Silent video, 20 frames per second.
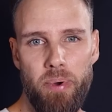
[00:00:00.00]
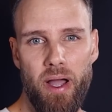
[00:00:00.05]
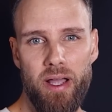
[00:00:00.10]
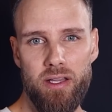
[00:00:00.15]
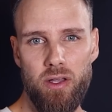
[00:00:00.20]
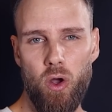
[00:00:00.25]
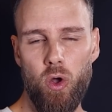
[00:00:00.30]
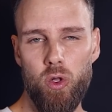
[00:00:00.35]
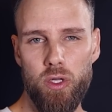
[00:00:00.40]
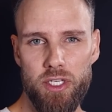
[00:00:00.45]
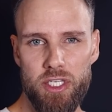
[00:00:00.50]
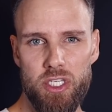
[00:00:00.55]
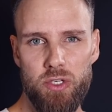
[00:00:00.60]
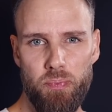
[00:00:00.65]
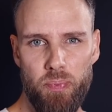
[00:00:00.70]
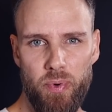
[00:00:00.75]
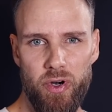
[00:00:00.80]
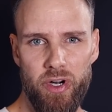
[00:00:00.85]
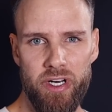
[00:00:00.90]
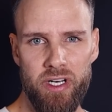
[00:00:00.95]
by the Holy
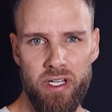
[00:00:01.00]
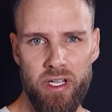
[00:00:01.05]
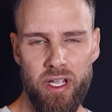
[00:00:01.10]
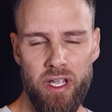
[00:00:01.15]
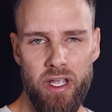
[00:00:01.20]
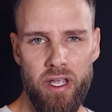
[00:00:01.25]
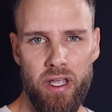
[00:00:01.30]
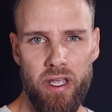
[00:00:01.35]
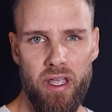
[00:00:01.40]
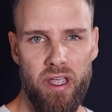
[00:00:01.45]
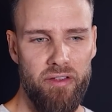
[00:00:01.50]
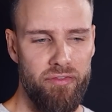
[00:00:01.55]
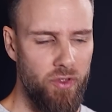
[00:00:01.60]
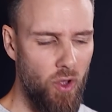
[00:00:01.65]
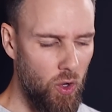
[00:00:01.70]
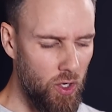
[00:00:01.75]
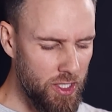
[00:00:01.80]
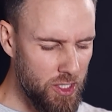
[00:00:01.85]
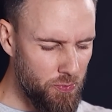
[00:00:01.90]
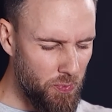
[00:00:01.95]
Spirit, if
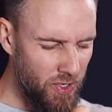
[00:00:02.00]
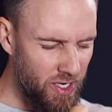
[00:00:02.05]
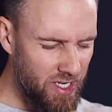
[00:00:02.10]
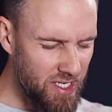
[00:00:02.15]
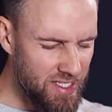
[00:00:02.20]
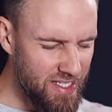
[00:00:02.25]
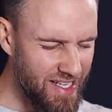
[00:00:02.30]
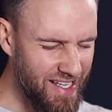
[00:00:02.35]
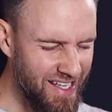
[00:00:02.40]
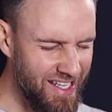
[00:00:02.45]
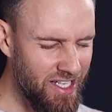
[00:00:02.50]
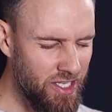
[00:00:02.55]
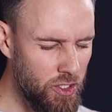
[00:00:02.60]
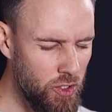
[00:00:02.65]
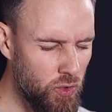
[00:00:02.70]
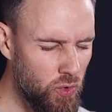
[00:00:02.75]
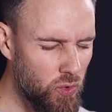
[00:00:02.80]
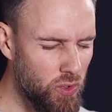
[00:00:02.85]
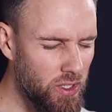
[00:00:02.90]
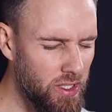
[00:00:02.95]
the Holy Spirit is in
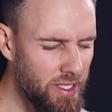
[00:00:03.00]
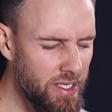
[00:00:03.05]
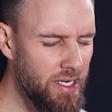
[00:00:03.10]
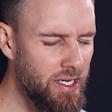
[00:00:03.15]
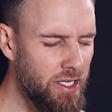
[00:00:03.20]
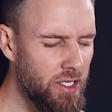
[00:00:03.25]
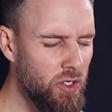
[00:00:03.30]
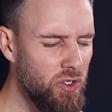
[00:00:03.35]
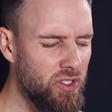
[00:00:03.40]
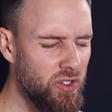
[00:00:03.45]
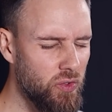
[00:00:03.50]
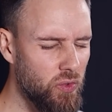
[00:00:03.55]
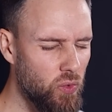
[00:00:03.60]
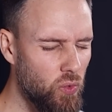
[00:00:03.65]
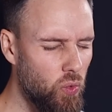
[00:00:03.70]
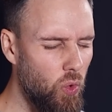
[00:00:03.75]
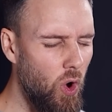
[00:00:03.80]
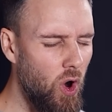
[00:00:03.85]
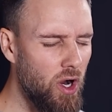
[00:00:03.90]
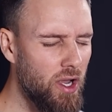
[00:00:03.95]
you, leading you, and you
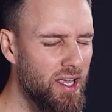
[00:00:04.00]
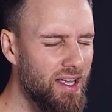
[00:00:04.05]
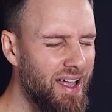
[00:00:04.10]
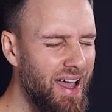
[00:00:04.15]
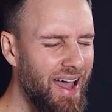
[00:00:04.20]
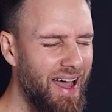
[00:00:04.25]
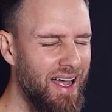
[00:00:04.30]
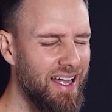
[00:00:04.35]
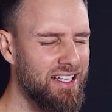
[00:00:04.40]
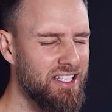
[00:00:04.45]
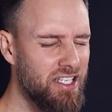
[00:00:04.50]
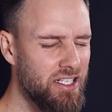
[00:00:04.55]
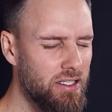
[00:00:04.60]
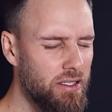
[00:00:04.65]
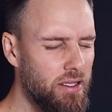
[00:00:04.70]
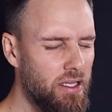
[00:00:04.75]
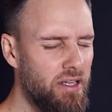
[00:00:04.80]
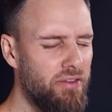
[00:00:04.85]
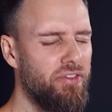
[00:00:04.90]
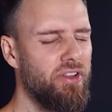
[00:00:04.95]
walking,
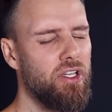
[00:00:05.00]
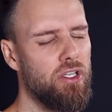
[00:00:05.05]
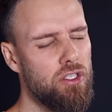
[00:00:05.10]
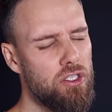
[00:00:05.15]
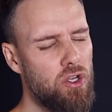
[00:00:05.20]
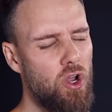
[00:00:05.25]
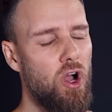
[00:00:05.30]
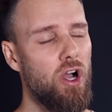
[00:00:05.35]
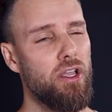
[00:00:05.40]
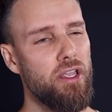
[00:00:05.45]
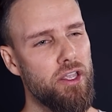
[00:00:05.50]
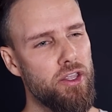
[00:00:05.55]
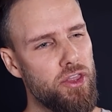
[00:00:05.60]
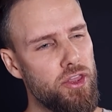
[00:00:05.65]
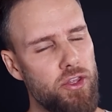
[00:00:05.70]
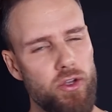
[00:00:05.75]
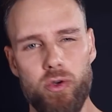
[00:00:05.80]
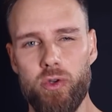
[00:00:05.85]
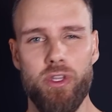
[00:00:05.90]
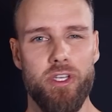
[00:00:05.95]
acting, living, talking
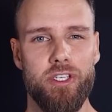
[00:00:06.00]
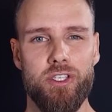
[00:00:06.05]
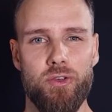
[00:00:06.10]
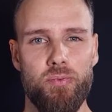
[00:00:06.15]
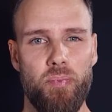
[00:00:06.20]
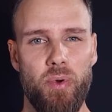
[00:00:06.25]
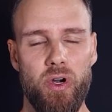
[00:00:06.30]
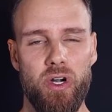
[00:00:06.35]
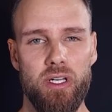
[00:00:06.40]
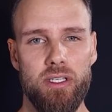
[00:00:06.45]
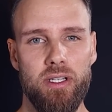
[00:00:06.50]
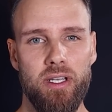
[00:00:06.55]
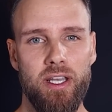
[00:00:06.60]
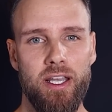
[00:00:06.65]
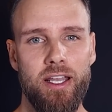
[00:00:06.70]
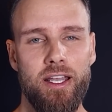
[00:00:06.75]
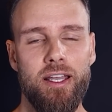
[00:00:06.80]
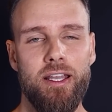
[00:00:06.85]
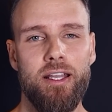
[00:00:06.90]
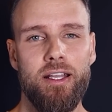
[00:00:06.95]
through the Spirit,
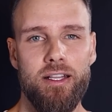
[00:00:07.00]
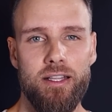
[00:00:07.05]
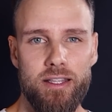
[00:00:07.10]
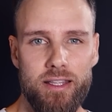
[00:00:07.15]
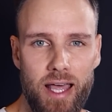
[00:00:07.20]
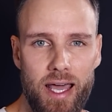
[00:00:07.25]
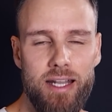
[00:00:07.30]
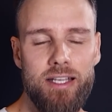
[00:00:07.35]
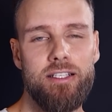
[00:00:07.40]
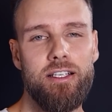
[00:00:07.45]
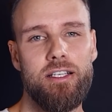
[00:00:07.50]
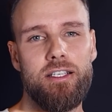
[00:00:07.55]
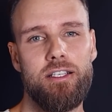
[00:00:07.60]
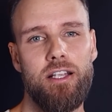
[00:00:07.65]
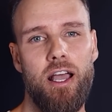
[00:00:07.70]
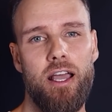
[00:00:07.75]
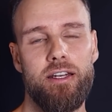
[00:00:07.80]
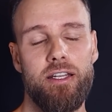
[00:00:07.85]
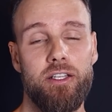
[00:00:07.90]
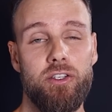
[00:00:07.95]
that is the
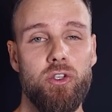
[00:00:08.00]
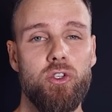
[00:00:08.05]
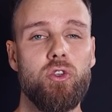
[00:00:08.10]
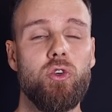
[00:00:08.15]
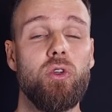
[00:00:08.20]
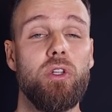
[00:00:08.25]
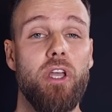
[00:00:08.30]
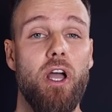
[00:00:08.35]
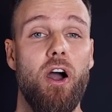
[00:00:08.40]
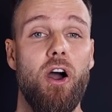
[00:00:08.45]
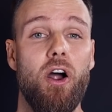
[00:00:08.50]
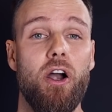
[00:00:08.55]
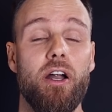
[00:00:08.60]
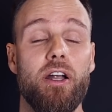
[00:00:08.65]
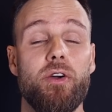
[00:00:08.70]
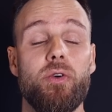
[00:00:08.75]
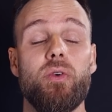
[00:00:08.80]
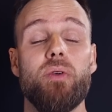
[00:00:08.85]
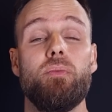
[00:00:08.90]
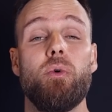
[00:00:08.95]
sign that you truly are
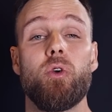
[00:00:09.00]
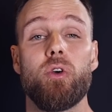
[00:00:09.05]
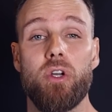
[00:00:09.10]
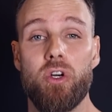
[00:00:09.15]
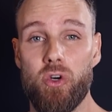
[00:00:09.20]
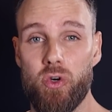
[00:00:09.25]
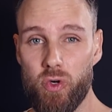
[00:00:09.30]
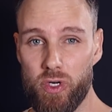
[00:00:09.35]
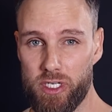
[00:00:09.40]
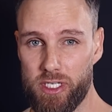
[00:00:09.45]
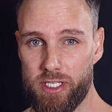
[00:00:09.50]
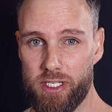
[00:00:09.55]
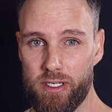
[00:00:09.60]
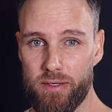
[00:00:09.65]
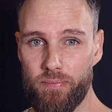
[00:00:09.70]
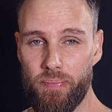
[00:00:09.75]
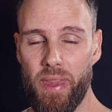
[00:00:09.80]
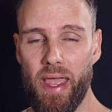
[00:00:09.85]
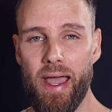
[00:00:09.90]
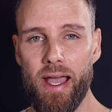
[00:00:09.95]
a reborn
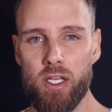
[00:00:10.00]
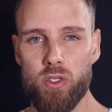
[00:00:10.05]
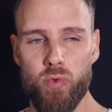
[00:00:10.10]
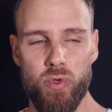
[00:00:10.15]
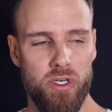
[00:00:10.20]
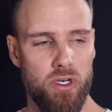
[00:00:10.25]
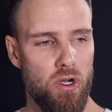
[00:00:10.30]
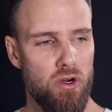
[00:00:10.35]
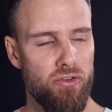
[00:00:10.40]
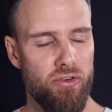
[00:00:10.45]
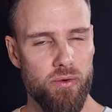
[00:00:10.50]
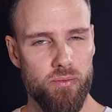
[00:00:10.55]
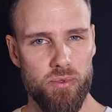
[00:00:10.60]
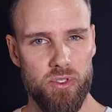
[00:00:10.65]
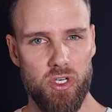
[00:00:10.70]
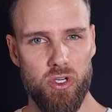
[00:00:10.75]
Christian, as we know from